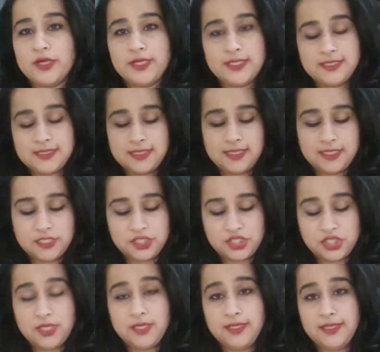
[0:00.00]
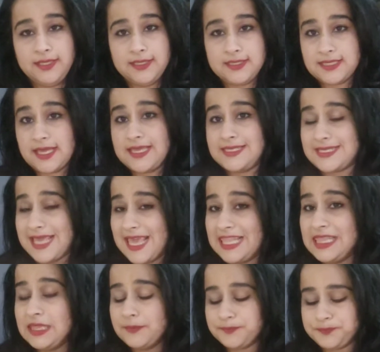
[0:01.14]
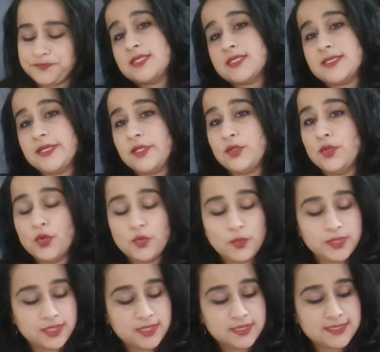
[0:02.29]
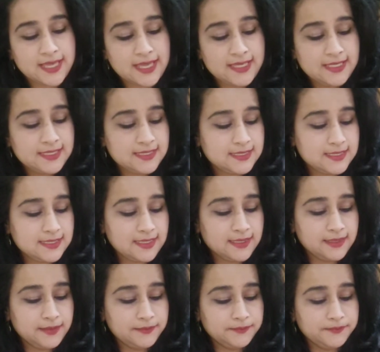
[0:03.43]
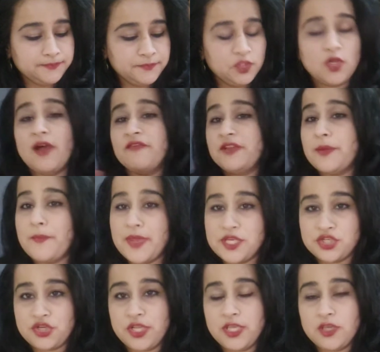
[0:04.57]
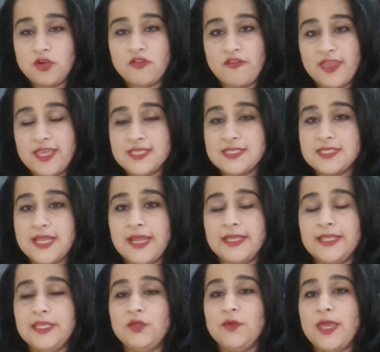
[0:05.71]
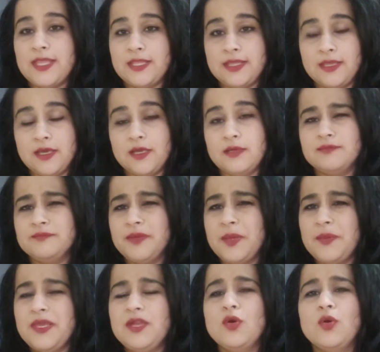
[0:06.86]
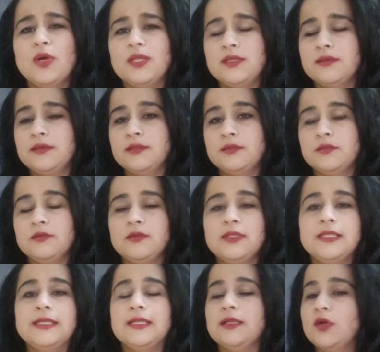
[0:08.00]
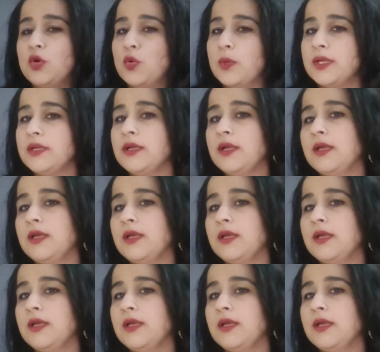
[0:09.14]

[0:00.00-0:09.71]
it in the size L, which is that you go with the size after measuring your waist, and then you can maybe go a little over